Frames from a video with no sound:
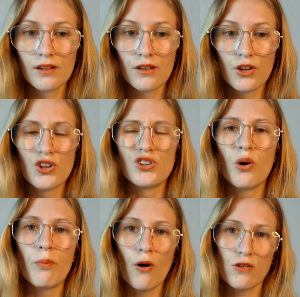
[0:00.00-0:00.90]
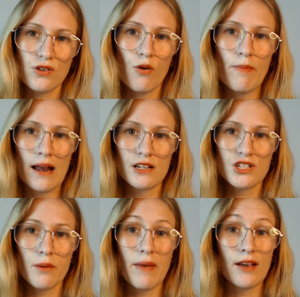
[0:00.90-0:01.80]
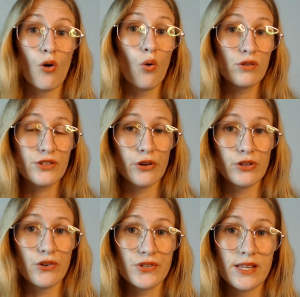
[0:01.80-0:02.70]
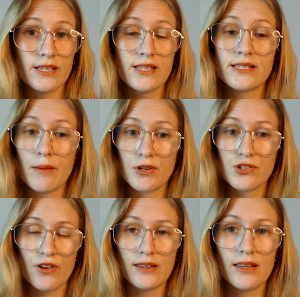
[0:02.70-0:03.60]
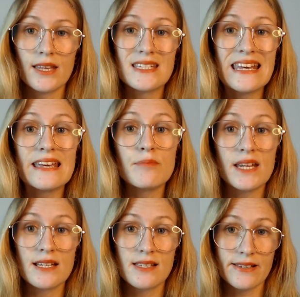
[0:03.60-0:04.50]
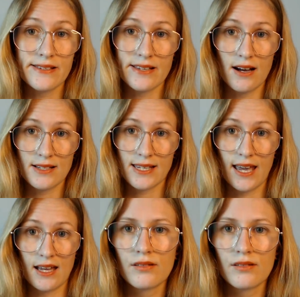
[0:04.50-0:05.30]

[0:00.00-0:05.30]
Your boss or manager may also use this to demonstrate that the team needs to start again.